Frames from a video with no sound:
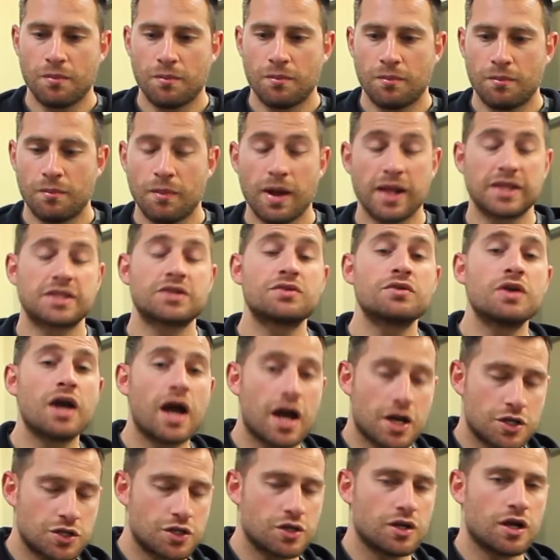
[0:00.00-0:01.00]
muscle
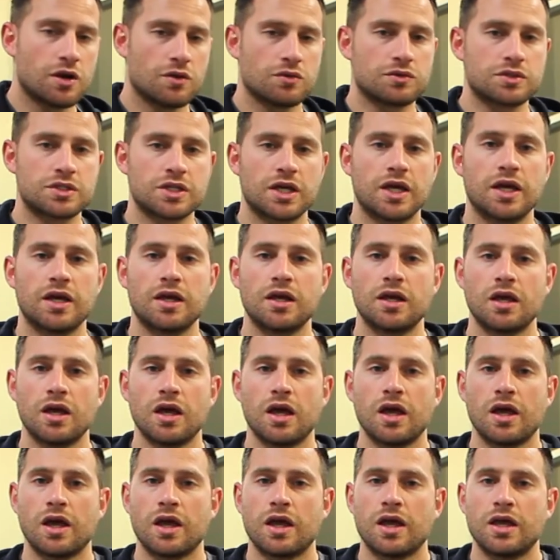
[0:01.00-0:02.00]
reaction, I would say,
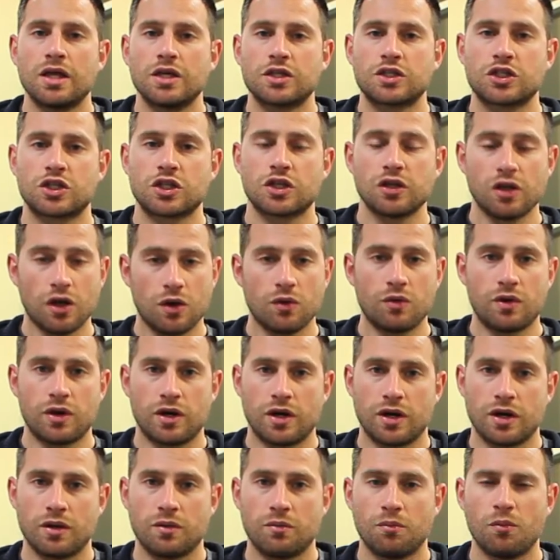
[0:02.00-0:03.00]

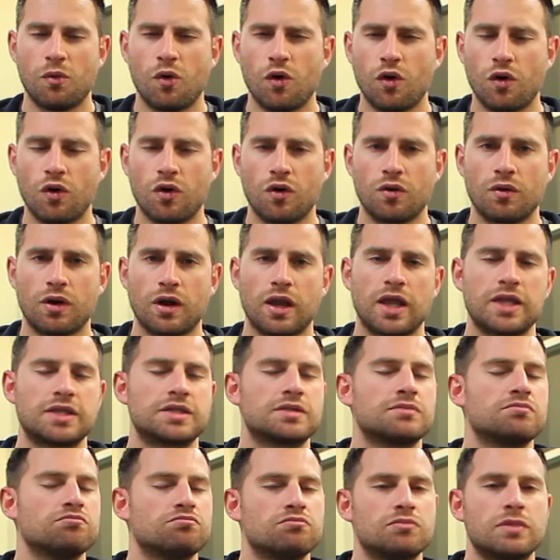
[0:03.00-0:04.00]
slower, more
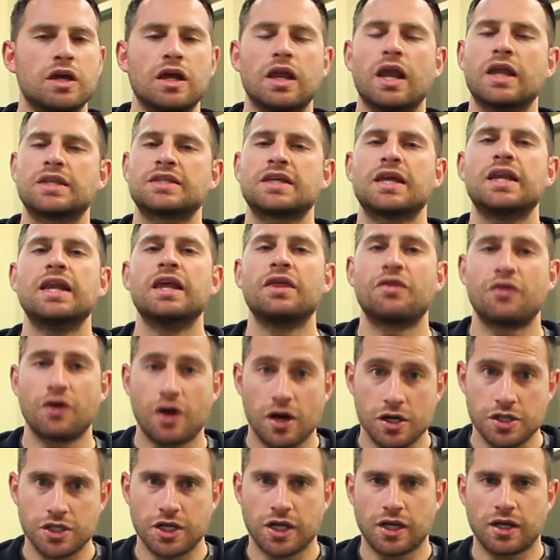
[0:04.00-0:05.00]
let's say
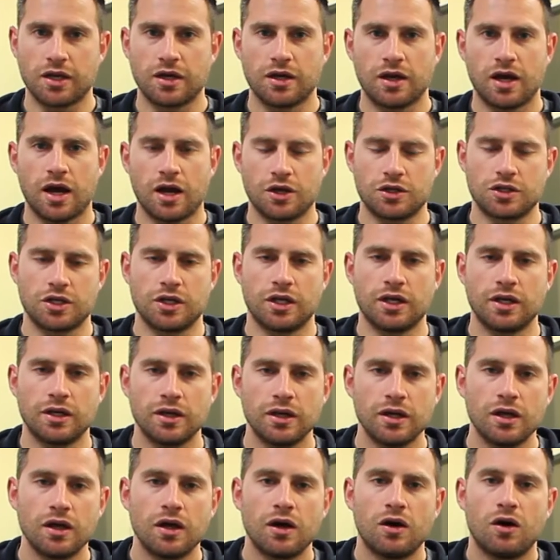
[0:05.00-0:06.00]
lethargic actually,
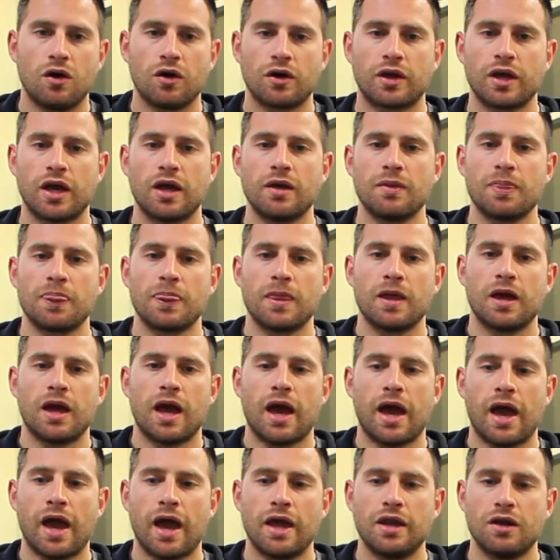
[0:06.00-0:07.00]
okay?
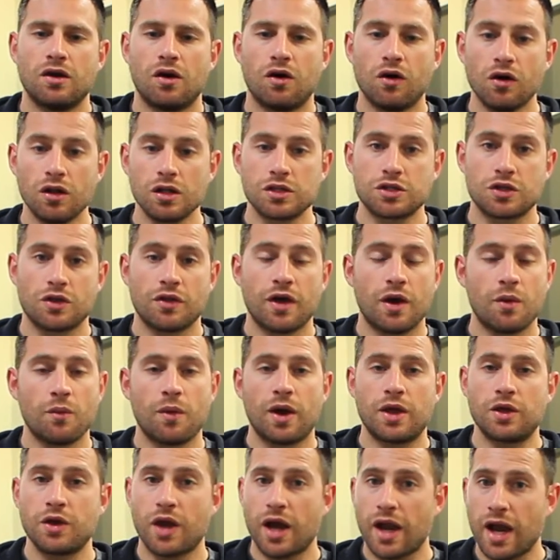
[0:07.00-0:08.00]
And also that
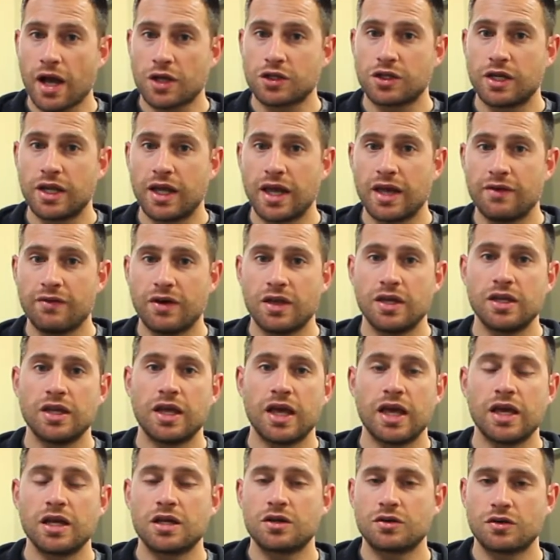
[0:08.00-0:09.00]
way you can actually even
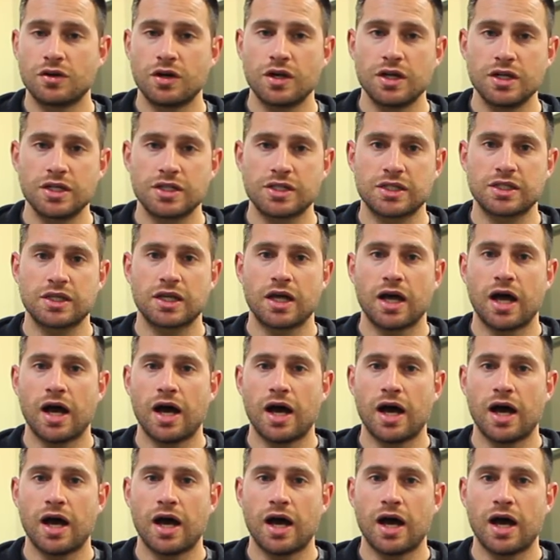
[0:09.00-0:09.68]
increase